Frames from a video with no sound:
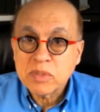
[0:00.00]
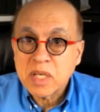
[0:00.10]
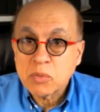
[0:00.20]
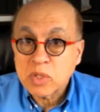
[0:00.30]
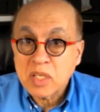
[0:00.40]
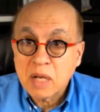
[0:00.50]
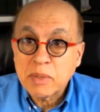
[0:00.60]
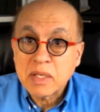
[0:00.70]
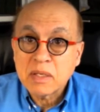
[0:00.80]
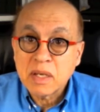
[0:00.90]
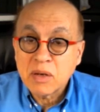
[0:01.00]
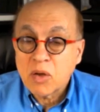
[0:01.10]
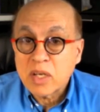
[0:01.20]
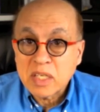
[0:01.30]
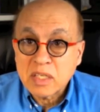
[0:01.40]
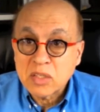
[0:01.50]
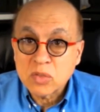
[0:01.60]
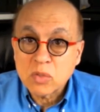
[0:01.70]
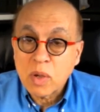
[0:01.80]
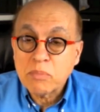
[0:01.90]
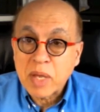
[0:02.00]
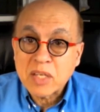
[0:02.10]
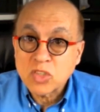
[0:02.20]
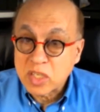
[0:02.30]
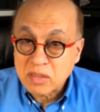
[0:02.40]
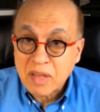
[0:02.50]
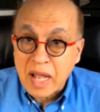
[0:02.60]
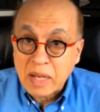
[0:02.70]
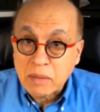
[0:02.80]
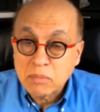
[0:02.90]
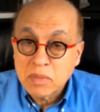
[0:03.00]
that were coming and logging into the web page at a time.